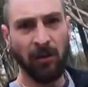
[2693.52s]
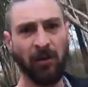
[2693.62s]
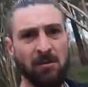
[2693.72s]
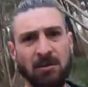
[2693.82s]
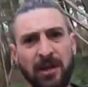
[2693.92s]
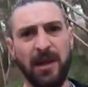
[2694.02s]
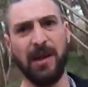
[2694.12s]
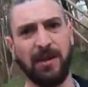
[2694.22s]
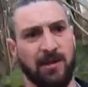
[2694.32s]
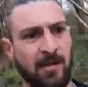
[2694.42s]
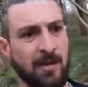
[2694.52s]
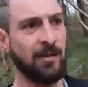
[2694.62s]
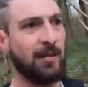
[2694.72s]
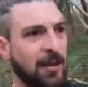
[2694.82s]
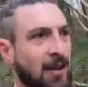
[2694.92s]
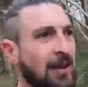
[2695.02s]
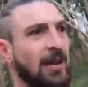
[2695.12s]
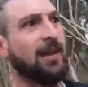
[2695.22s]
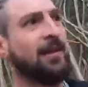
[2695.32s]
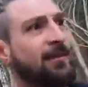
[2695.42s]
Unkin. Uh,
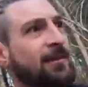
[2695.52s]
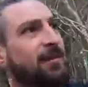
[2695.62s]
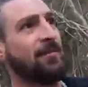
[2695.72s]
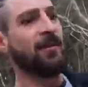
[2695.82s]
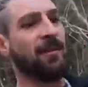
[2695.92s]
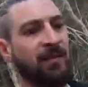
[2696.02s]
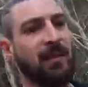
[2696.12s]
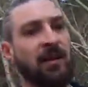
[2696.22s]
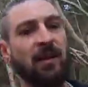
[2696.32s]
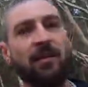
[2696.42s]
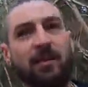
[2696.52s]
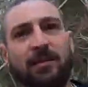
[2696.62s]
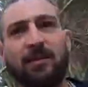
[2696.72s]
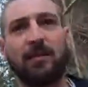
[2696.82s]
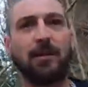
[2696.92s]
How disgusting. It's going to